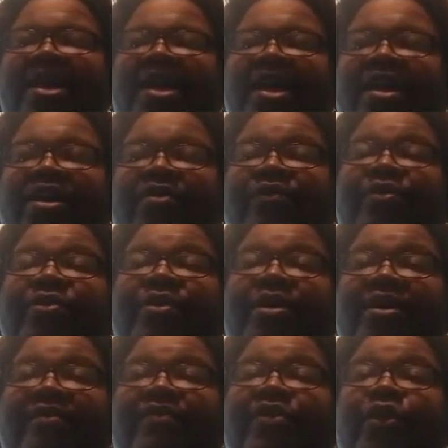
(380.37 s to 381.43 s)
careful
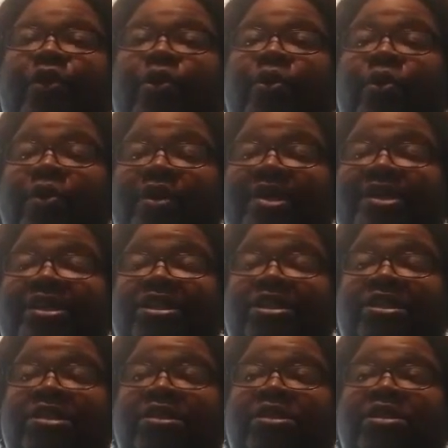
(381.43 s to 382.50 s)
of the
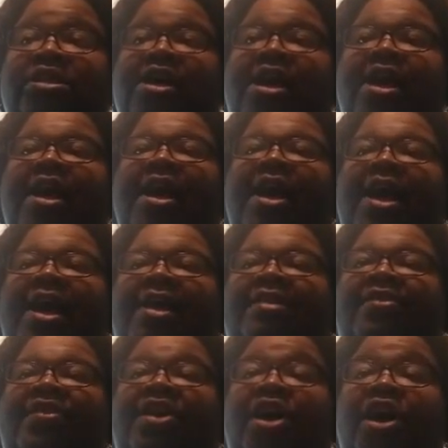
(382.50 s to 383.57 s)
origins
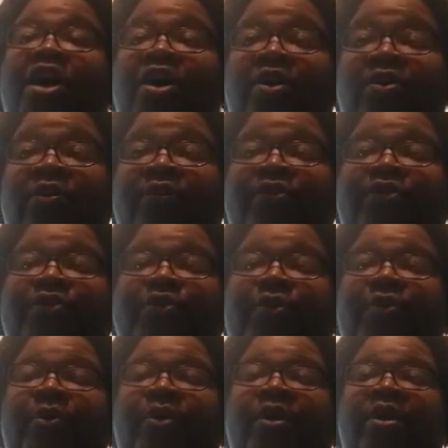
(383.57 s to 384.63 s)
and the oaths
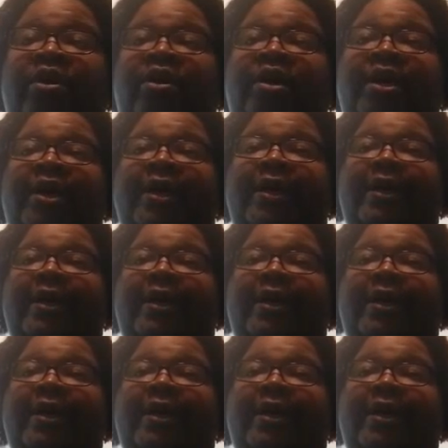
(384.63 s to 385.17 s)
or